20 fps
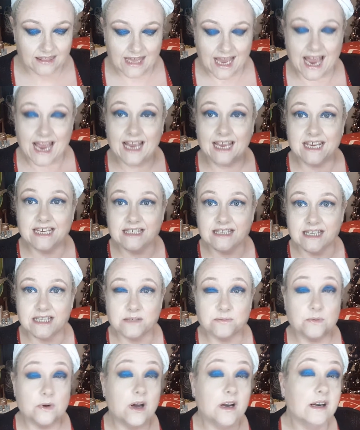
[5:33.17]
That is
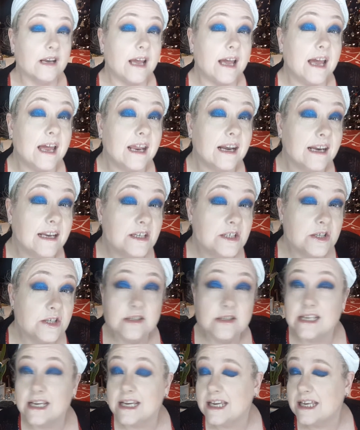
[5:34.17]
this one, and as
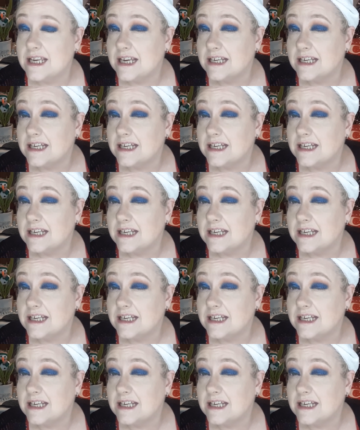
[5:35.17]
you can see,